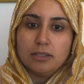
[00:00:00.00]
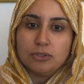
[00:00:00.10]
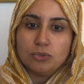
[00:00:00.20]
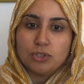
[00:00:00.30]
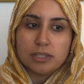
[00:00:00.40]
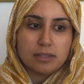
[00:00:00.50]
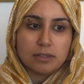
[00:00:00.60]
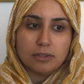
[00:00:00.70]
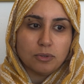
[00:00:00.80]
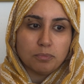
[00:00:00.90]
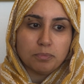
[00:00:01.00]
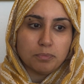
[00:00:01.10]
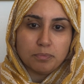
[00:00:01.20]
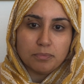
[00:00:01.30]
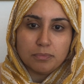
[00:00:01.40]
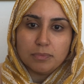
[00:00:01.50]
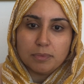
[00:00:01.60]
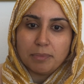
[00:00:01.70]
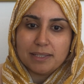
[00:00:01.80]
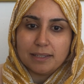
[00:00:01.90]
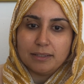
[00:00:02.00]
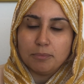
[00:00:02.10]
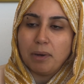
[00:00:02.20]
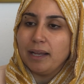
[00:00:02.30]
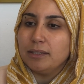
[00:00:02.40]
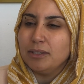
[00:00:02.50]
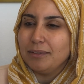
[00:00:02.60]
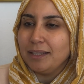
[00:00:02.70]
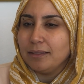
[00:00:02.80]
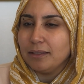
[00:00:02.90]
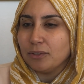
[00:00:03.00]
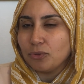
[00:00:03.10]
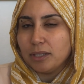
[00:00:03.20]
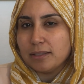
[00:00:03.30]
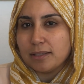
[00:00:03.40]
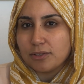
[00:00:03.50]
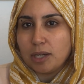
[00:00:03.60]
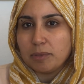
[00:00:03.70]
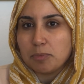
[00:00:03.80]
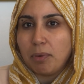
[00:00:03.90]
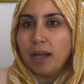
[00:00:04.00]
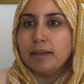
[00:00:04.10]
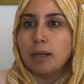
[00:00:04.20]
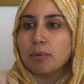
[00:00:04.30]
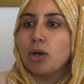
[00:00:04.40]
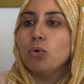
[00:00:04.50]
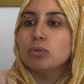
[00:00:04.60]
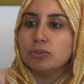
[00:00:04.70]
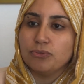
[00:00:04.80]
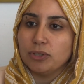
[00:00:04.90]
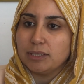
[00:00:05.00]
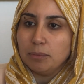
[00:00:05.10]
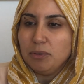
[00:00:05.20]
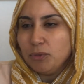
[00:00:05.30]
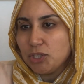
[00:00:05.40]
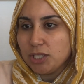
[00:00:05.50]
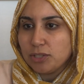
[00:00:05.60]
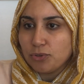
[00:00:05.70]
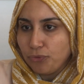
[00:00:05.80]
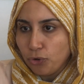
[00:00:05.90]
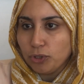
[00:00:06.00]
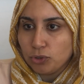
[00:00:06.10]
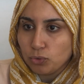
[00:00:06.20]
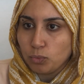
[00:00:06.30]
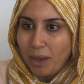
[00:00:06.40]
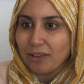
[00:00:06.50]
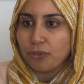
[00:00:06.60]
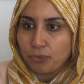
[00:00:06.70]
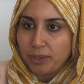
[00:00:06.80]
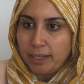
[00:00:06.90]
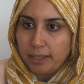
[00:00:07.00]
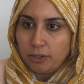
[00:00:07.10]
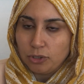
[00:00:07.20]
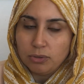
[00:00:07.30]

To just basically pile in the Quran is described as piling up gold, for example, which is referring to wealth, really.